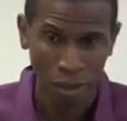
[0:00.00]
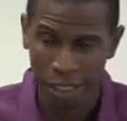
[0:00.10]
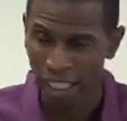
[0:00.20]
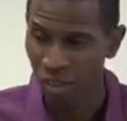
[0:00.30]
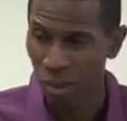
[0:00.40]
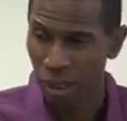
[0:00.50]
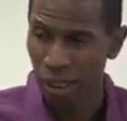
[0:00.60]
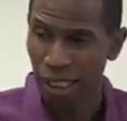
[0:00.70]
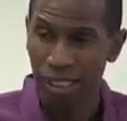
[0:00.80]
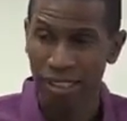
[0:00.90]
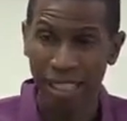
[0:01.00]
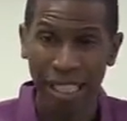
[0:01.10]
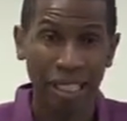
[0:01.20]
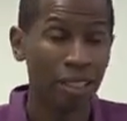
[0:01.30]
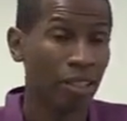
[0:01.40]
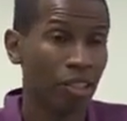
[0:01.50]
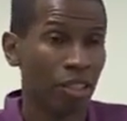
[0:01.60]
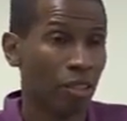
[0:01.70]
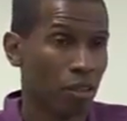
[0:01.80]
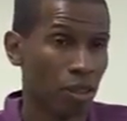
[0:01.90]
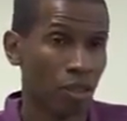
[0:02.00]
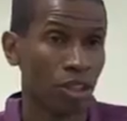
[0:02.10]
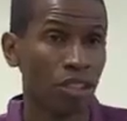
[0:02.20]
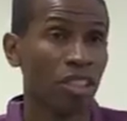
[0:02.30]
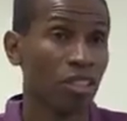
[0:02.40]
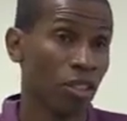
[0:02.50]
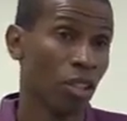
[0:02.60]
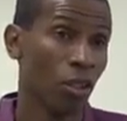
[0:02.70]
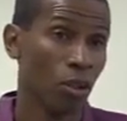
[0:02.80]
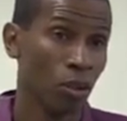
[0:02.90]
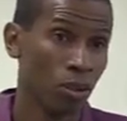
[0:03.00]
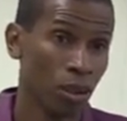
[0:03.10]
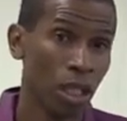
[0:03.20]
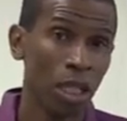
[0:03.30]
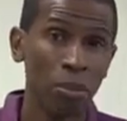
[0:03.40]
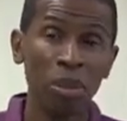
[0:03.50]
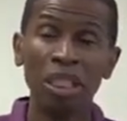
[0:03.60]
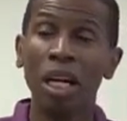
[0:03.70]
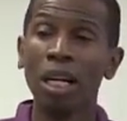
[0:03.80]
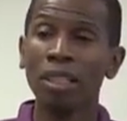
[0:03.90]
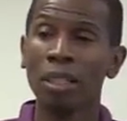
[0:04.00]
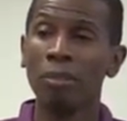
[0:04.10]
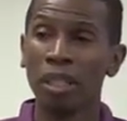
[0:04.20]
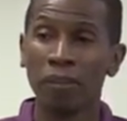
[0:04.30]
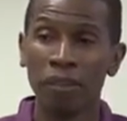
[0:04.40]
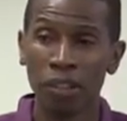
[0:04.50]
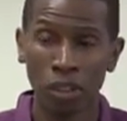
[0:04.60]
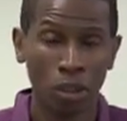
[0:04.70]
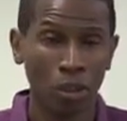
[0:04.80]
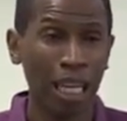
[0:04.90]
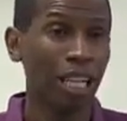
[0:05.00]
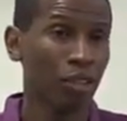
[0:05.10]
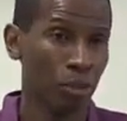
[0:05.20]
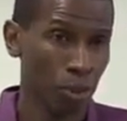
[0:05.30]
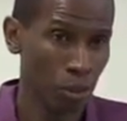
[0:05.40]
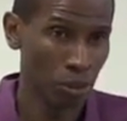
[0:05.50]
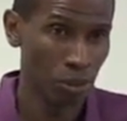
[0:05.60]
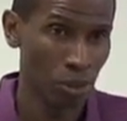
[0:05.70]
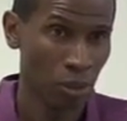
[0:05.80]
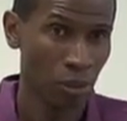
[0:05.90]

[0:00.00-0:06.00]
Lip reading: gave me insight into certain stones beyond their metaphysical attributes.